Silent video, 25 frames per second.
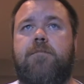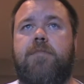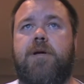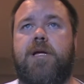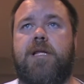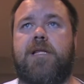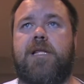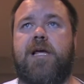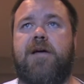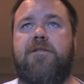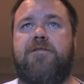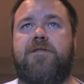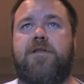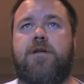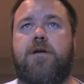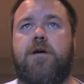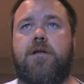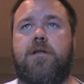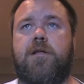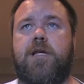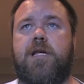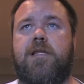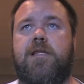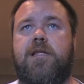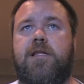but left all
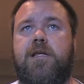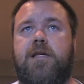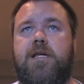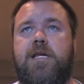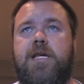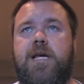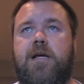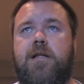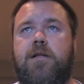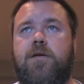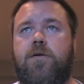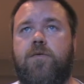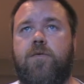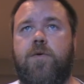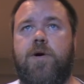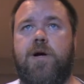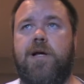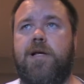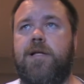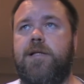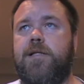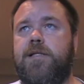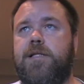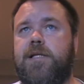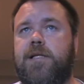like the yellow
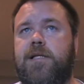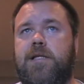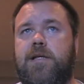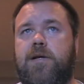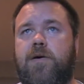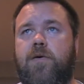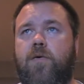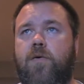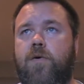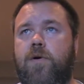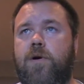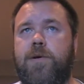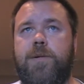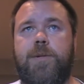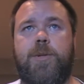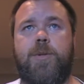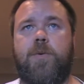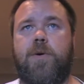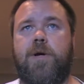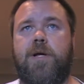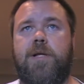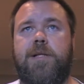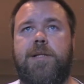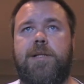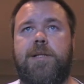ones and the orange
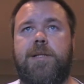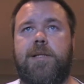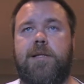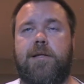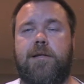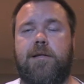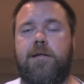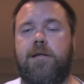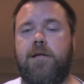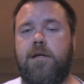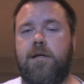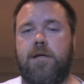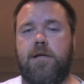ones and